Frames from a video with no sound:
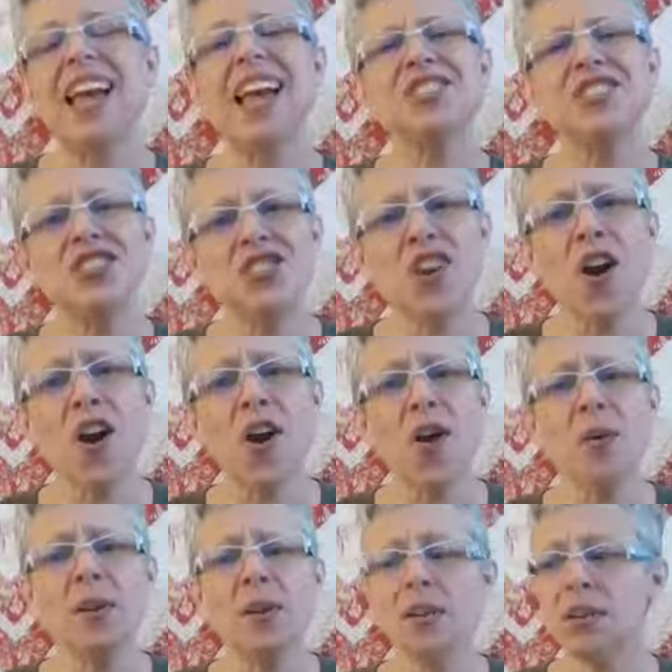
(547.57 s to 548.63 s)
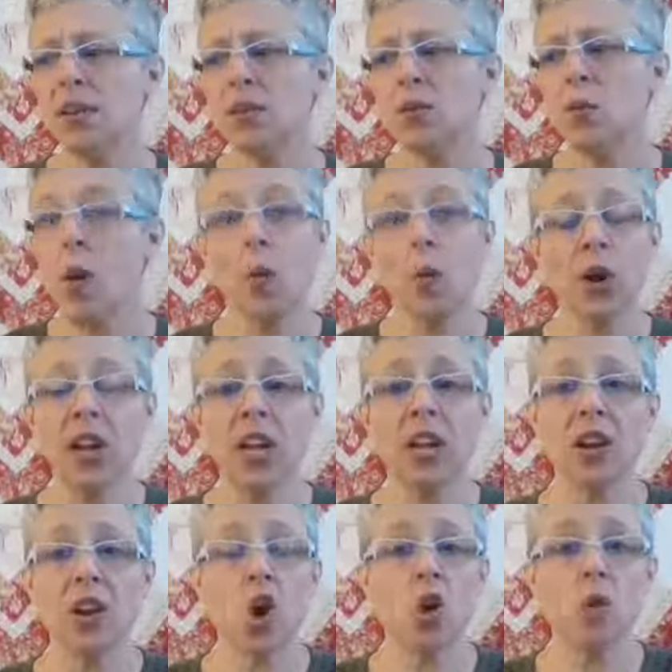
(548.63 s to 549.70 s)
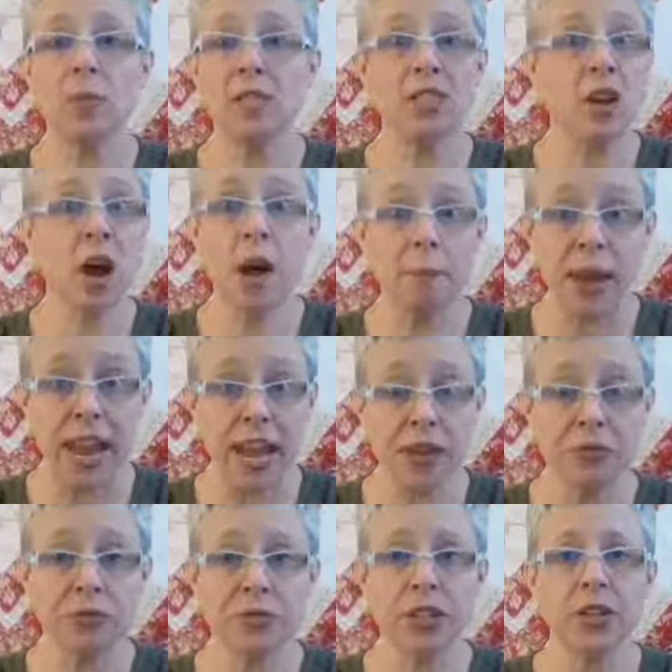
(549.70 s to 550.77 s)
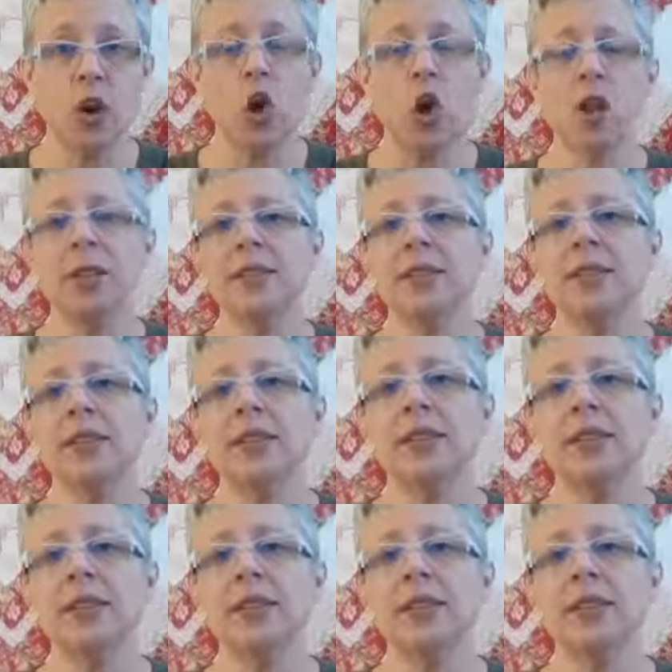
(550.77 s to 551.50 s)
And so, while working at home is not painful at all,